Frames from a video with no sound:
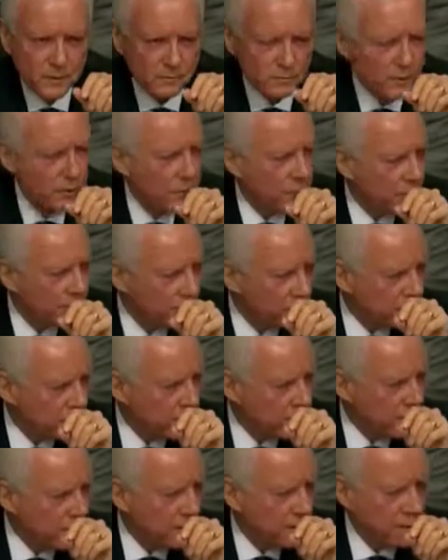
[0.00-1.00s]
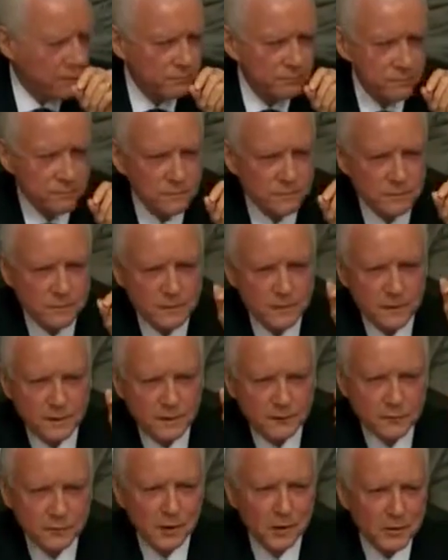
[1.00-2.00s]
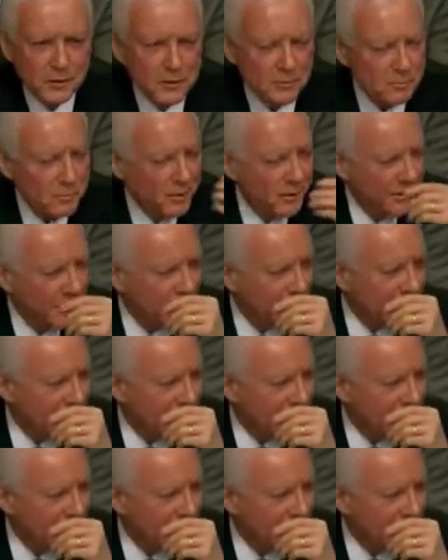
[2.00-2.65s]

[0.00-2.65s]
I'm going to be fair. I intend to be.